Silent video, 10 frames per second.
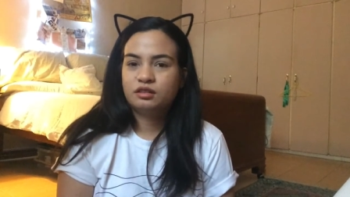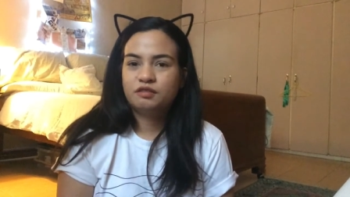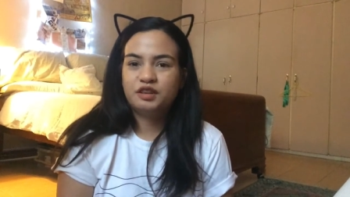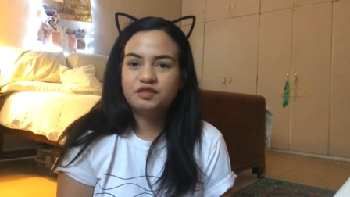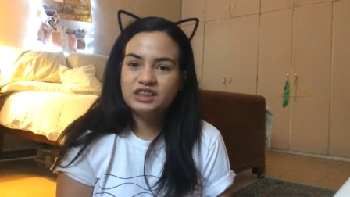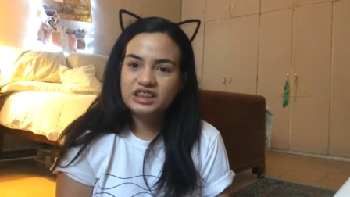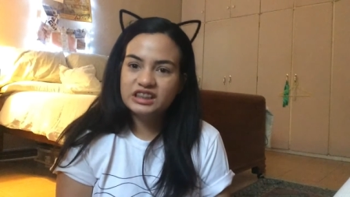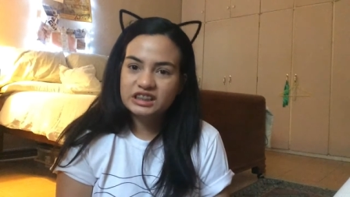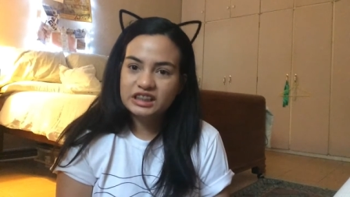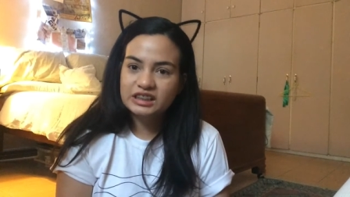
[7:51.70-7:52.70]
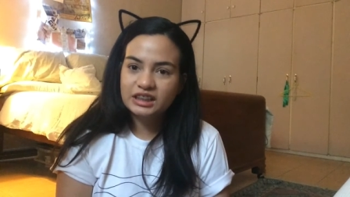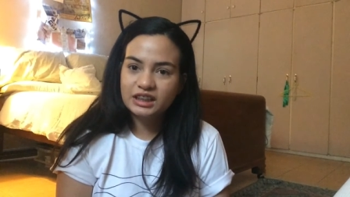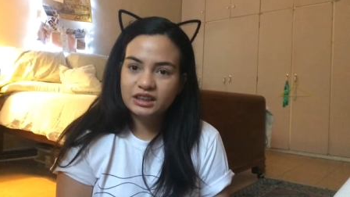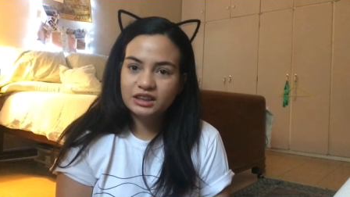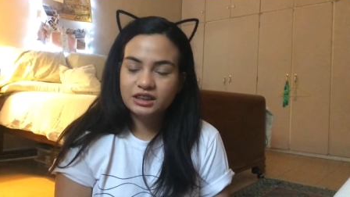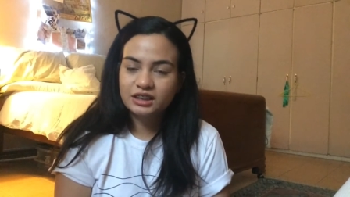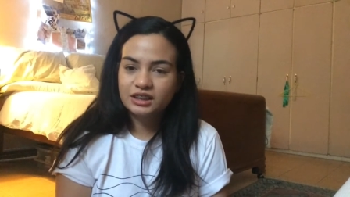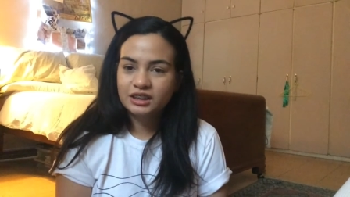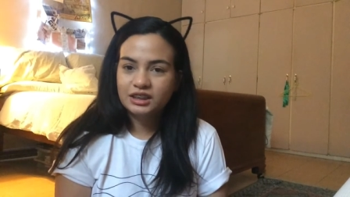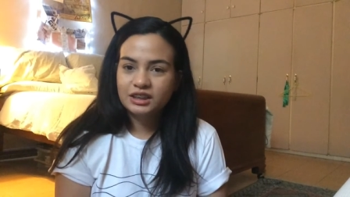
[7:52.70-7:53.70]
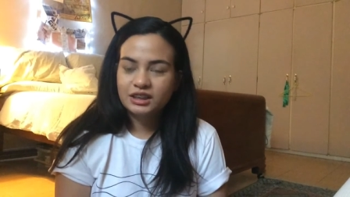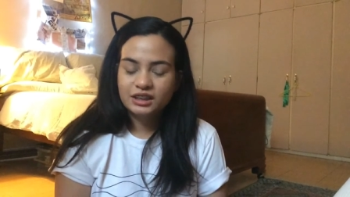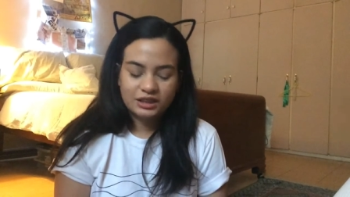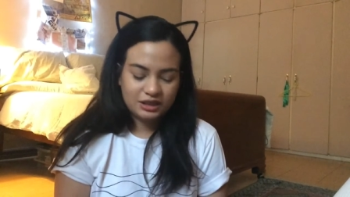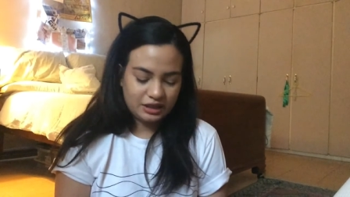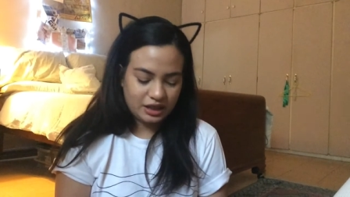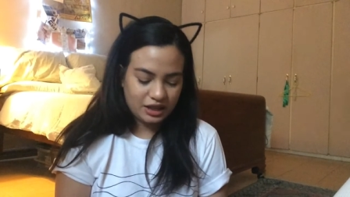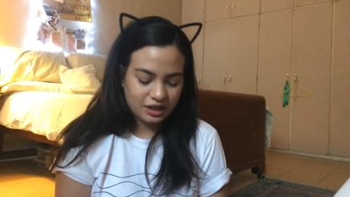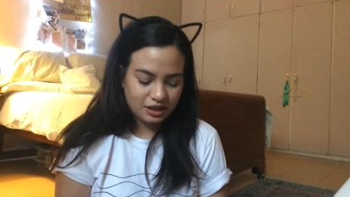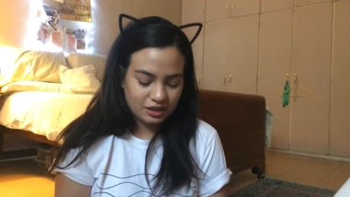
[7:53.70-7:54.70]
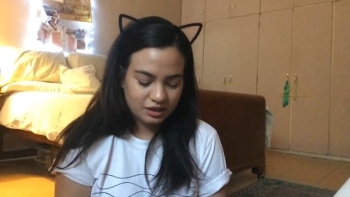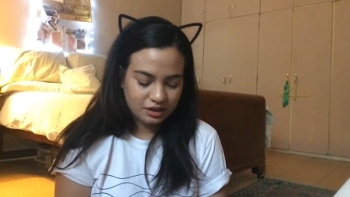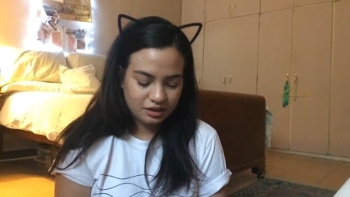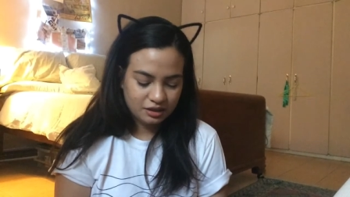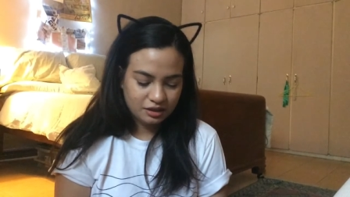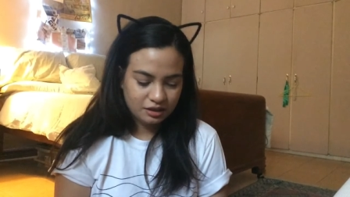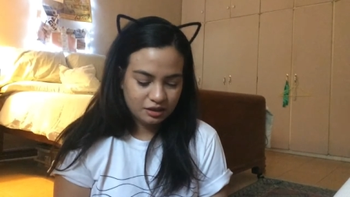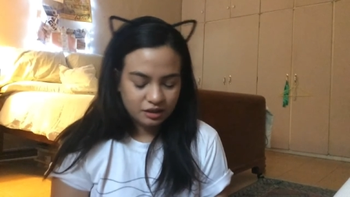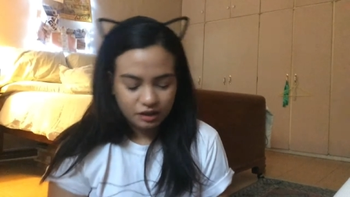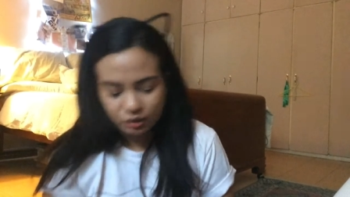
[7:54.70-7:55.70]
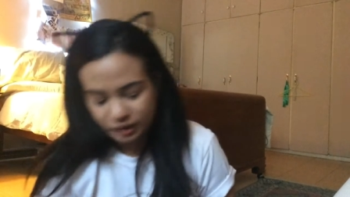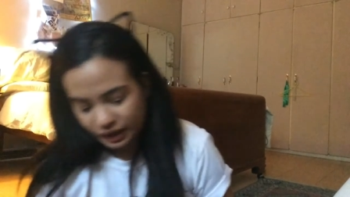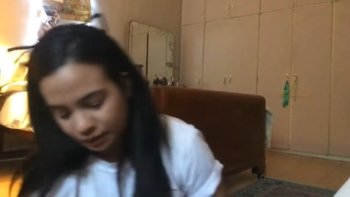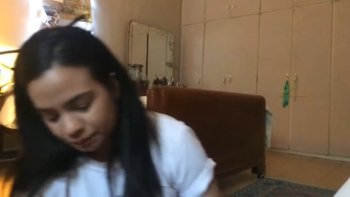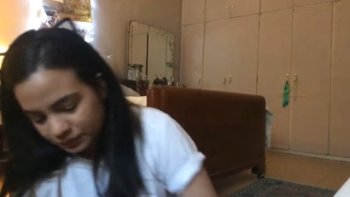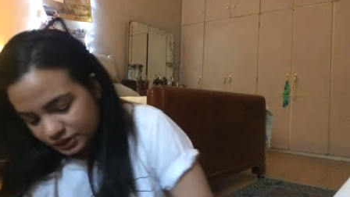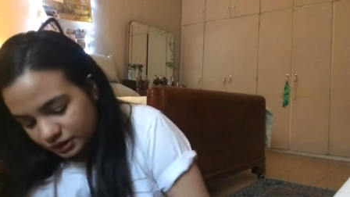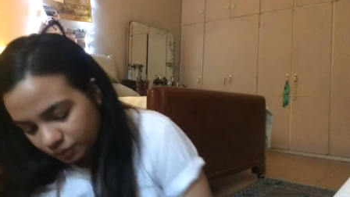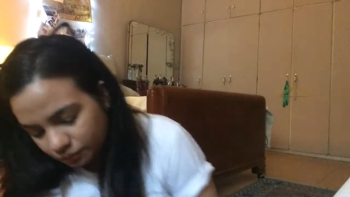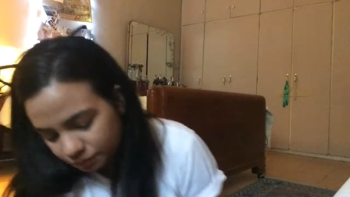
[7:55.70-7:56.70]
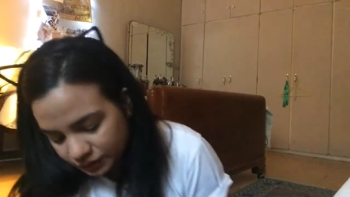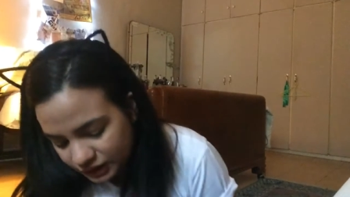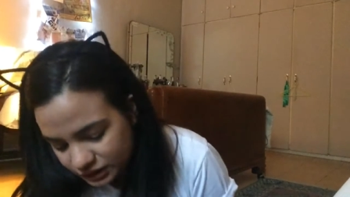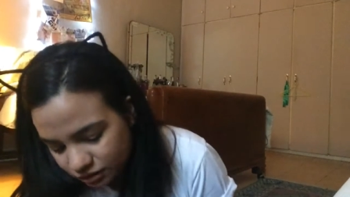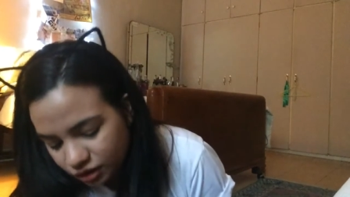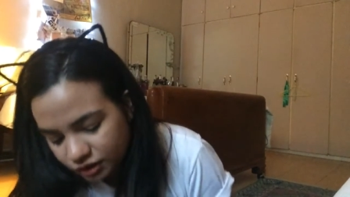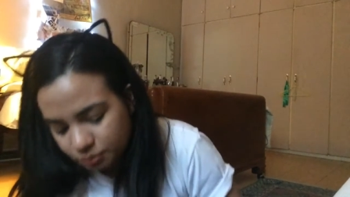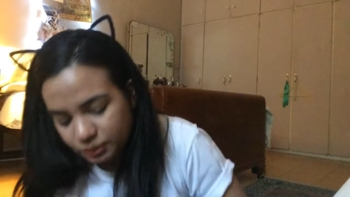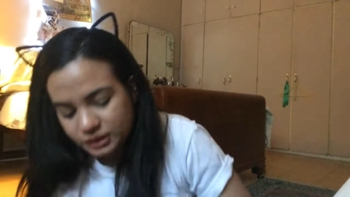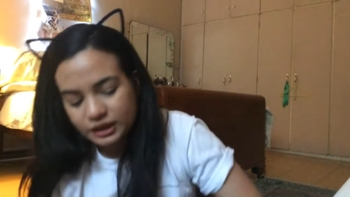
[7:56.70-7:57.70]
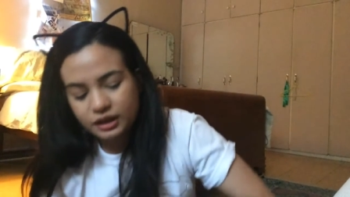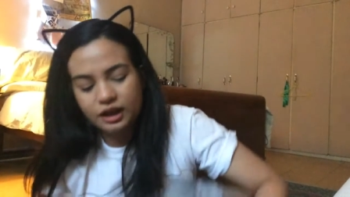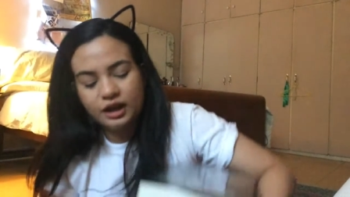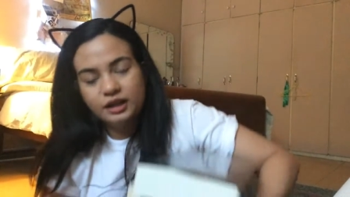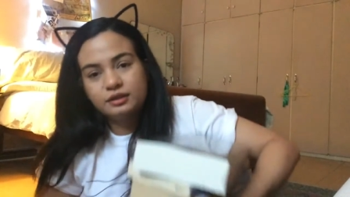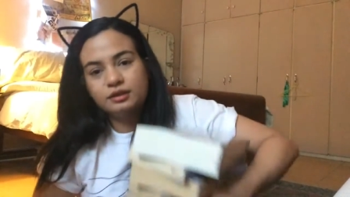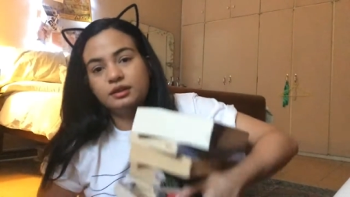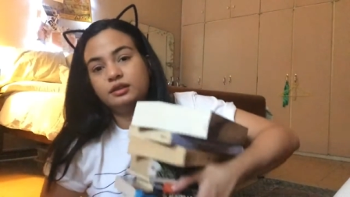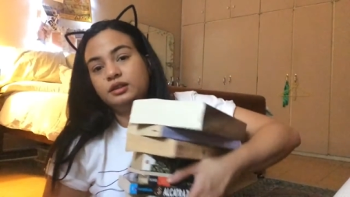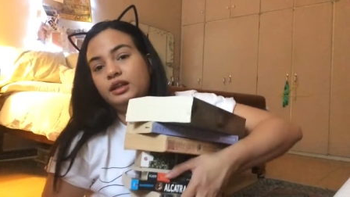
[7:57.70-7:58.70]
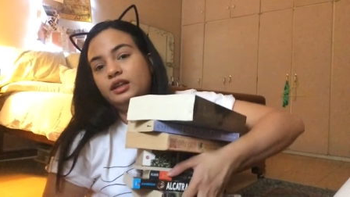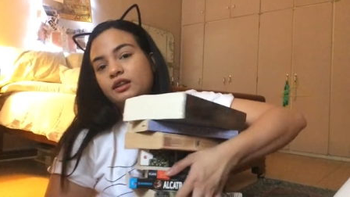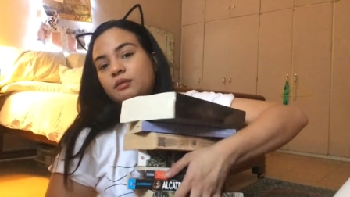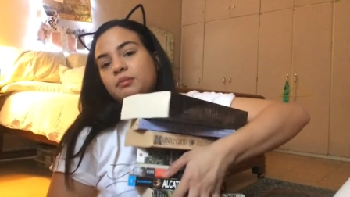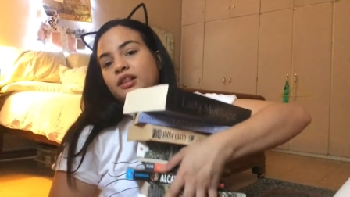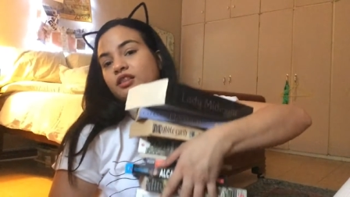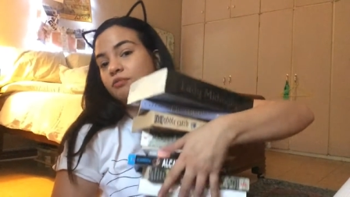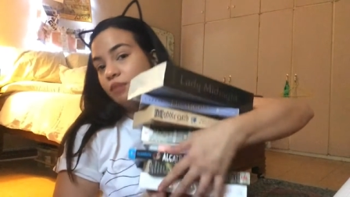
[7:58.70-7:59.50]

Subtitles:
15, 16? Yeah. Okay, so these are all the books I got in the month of